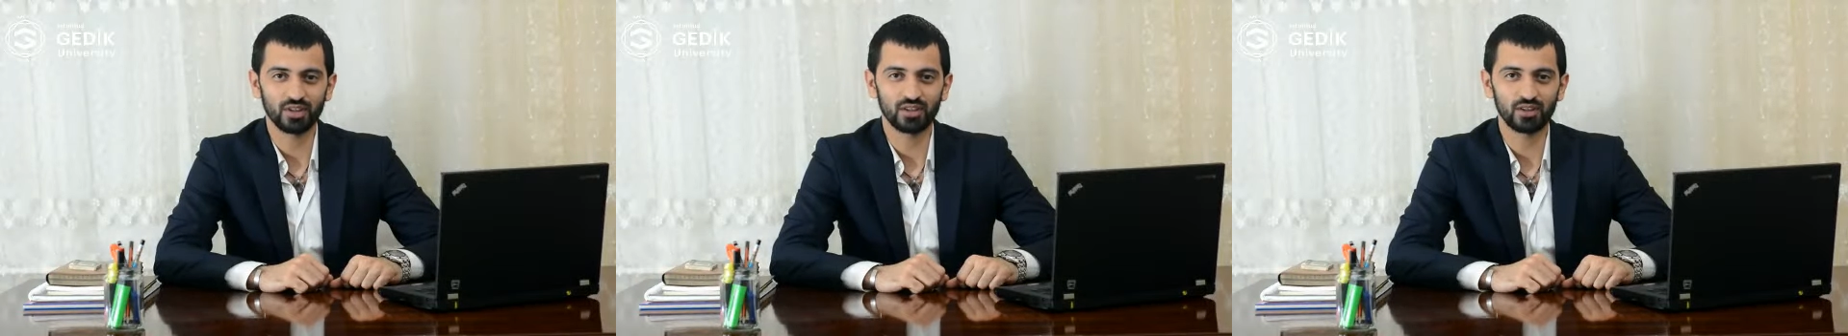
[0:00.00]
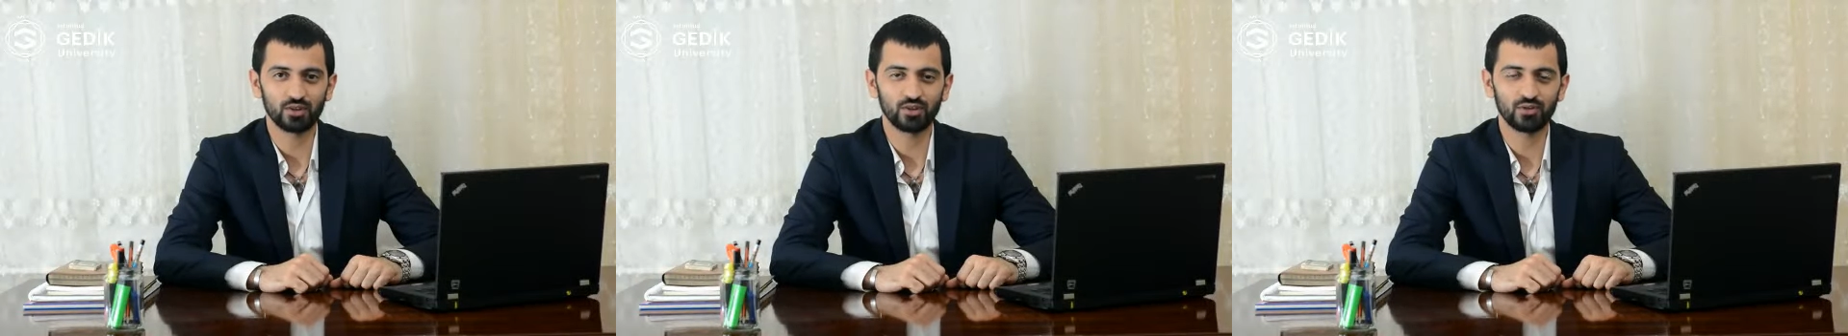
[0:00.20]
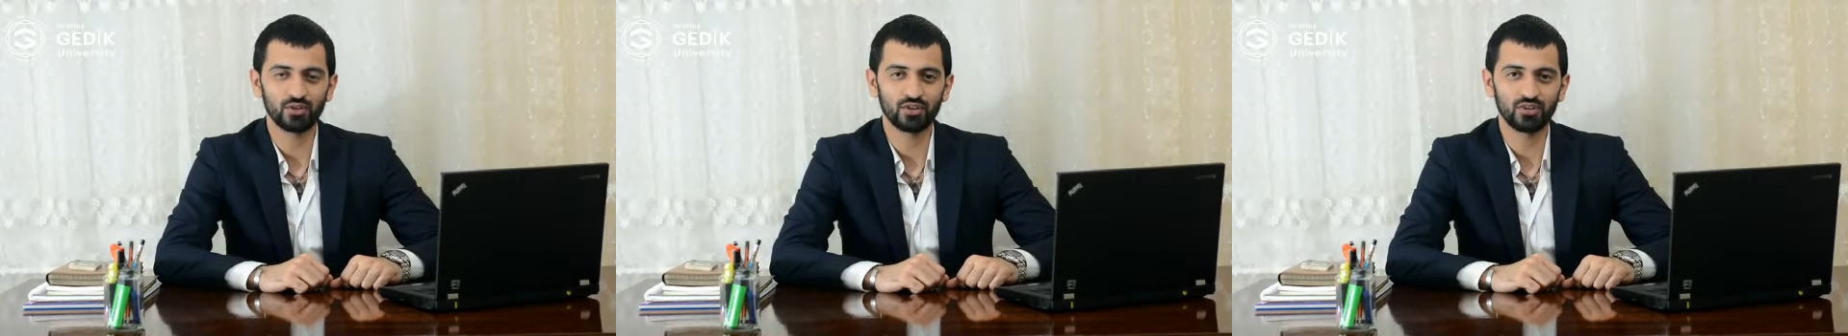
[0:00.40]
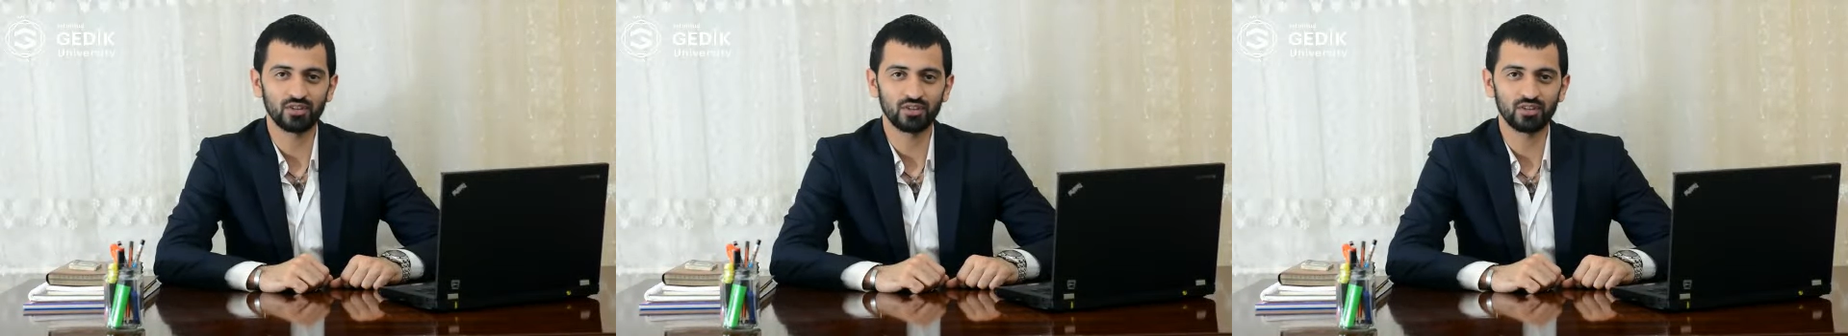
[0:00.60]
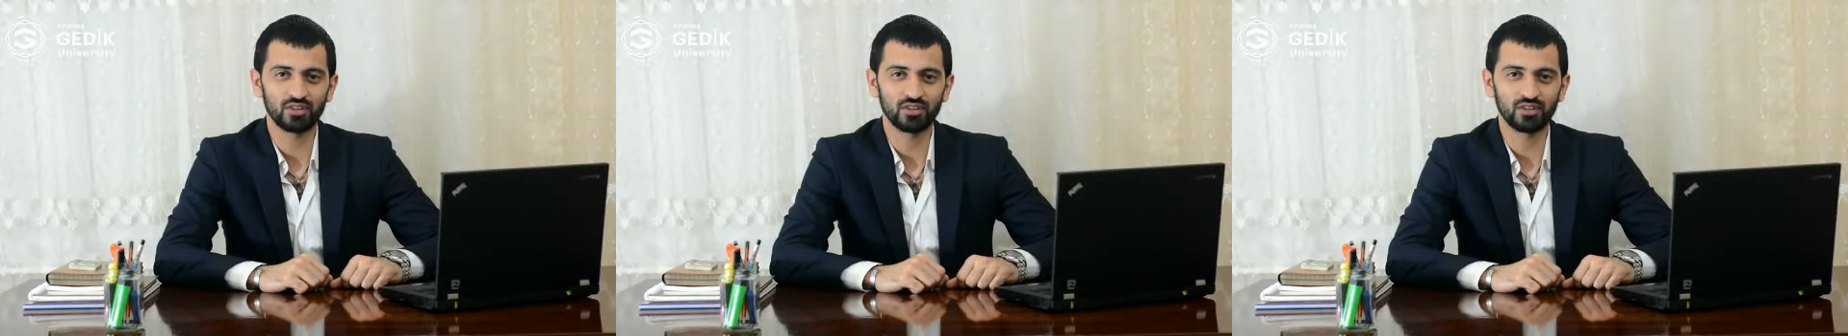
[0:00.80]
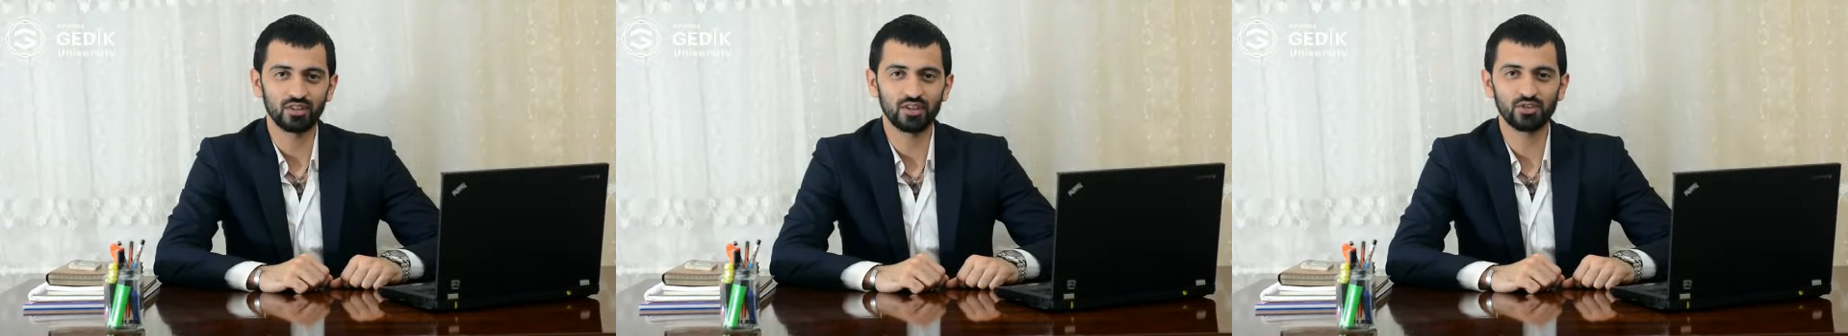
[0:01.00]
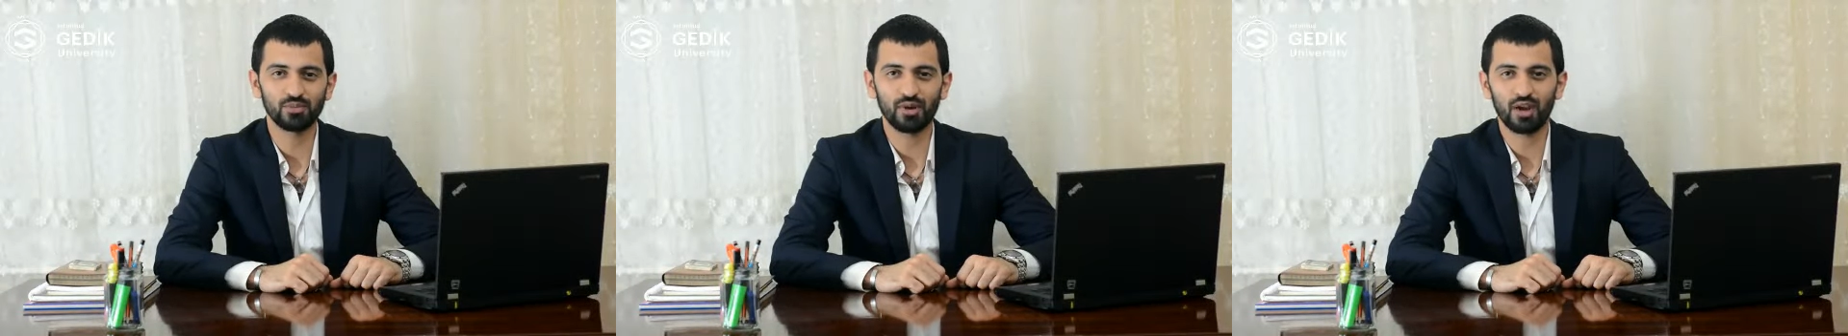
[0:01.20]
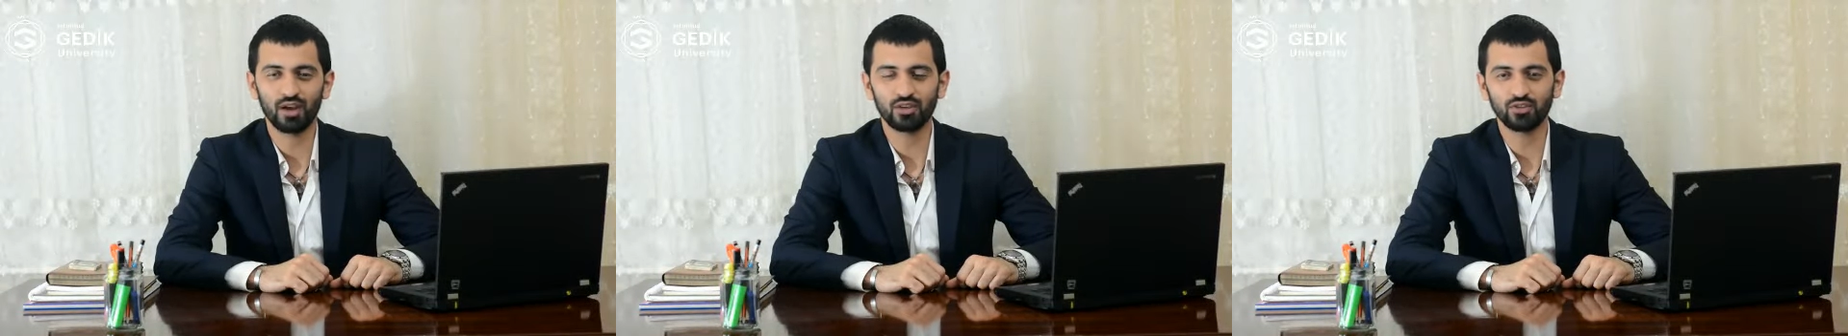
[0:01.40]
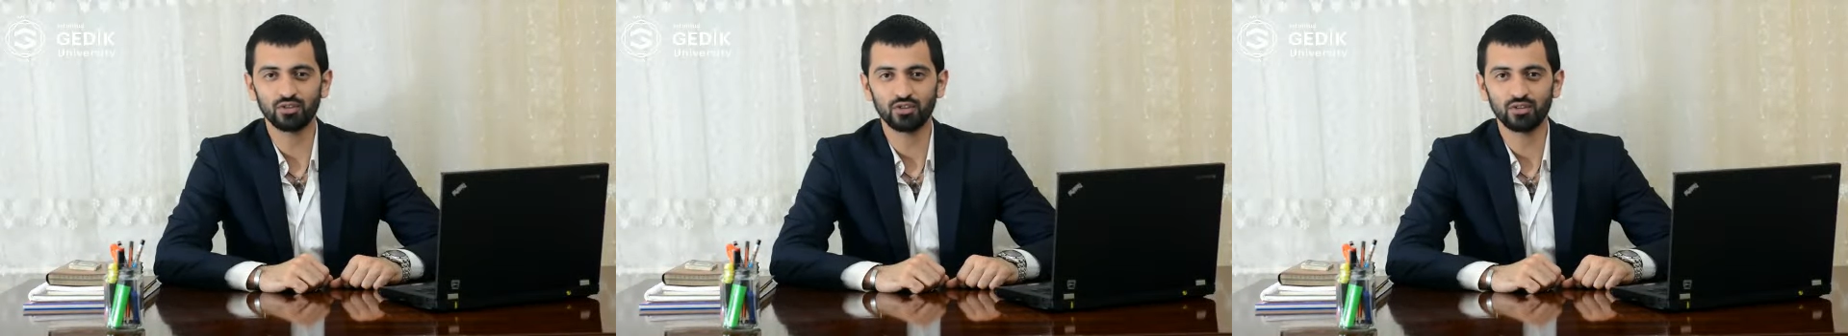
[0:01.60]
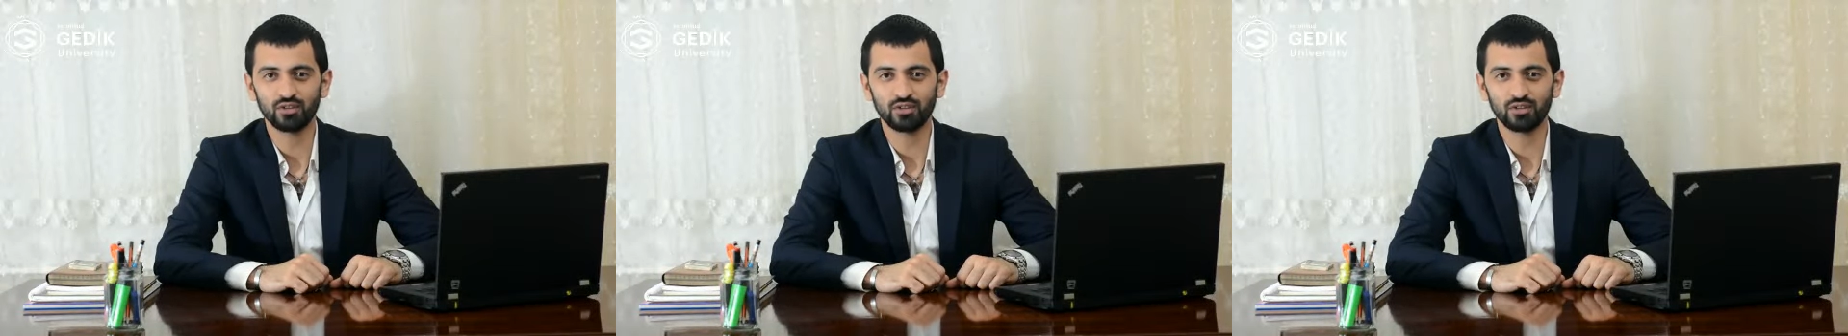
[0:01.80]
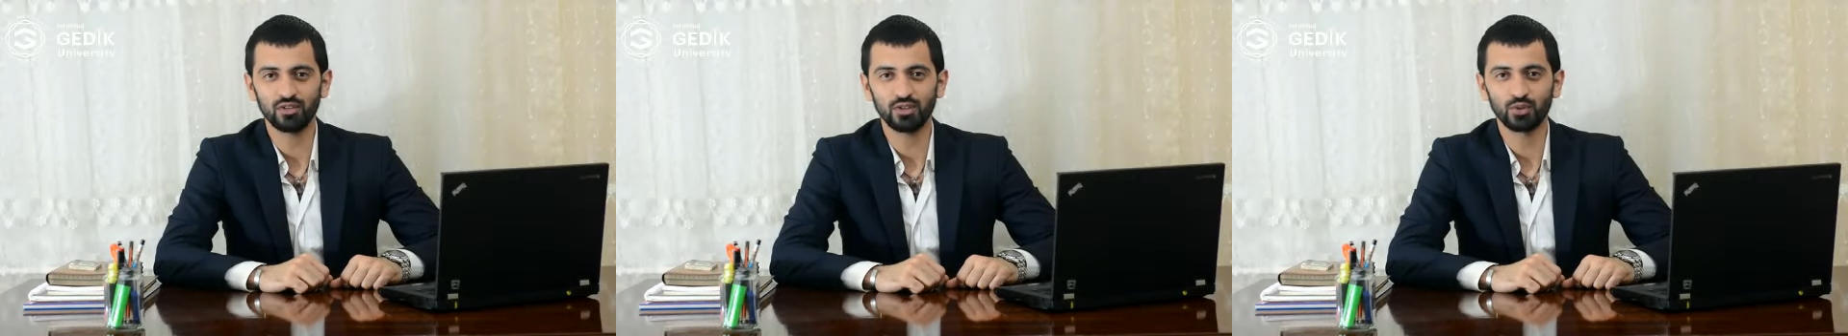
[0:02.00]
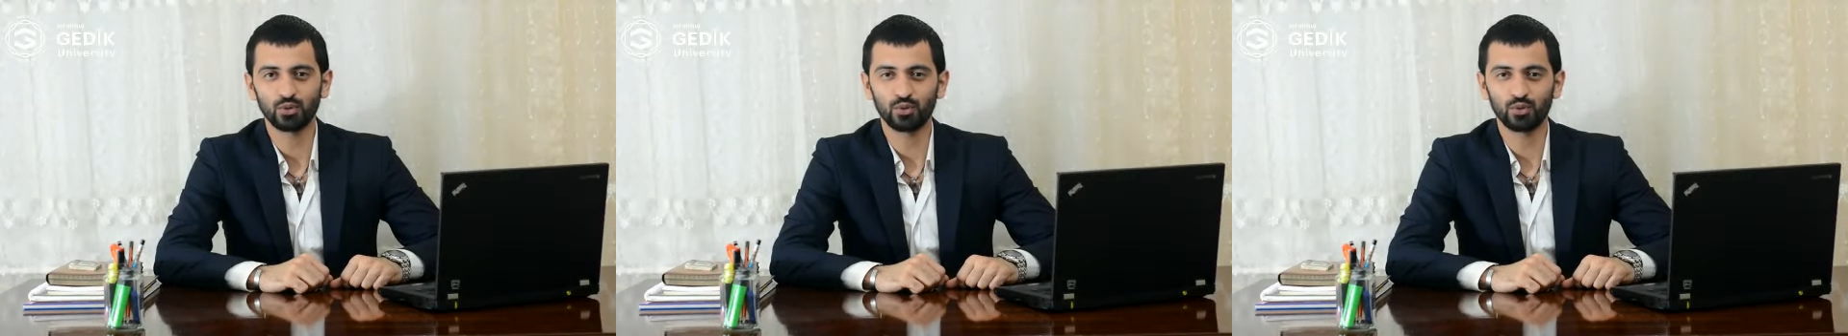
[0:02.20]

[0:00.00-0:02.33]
Gedik University is my answer